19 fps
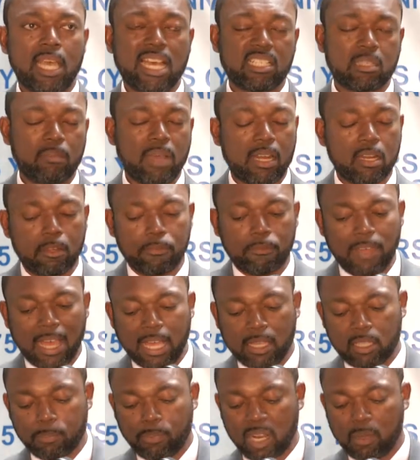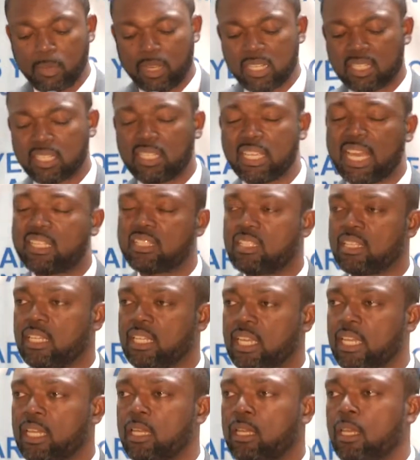As a matter of fact, the Prime Minister
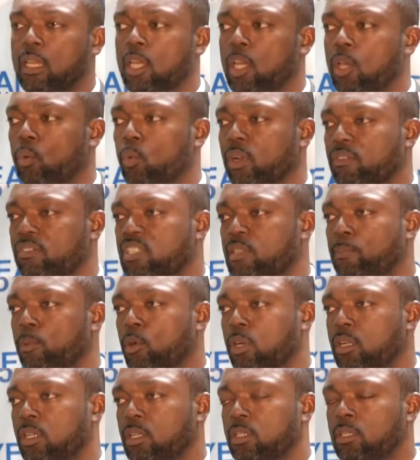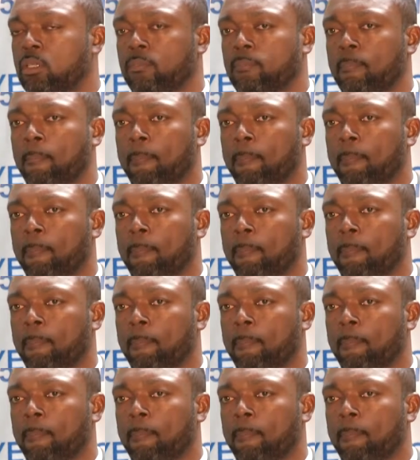yesterday would have spoken